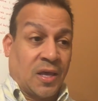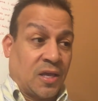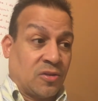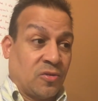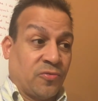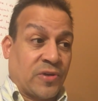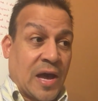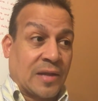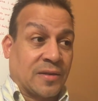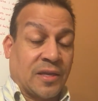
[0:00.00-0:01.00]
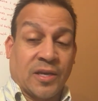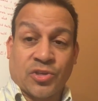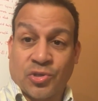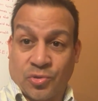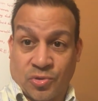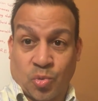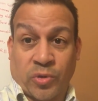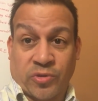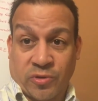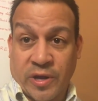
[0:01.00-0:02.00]
and you've got issues
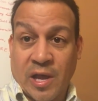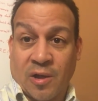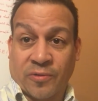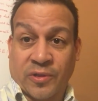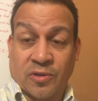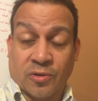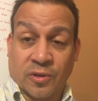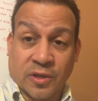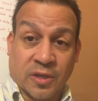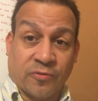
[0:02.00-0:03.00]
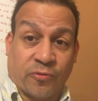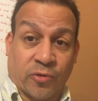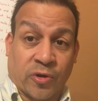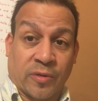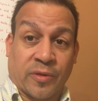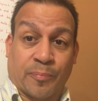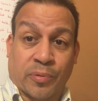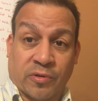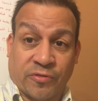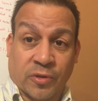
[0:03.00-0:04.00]
with your health and you're looking for the
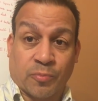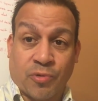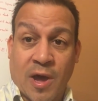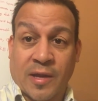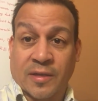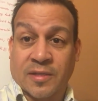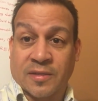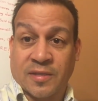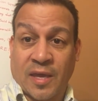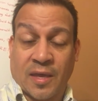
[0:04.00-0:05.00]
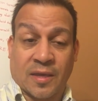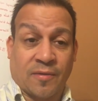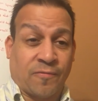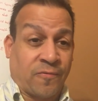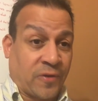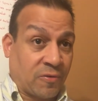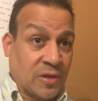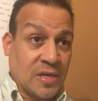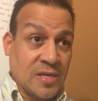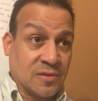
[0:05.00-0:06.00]
perfect product to take
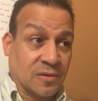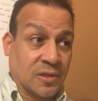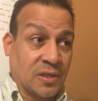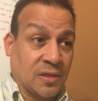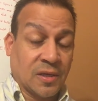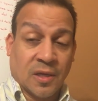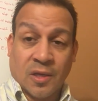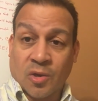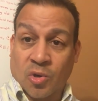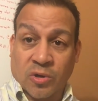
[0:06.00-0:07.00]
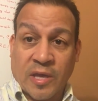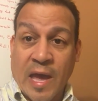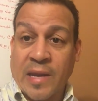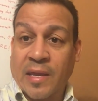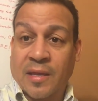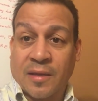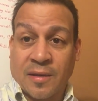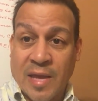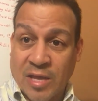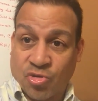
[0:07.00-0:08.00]
very easily, organic,
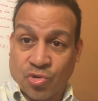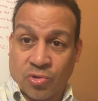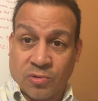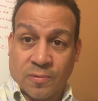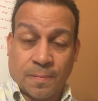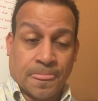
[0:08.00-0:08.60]
natural,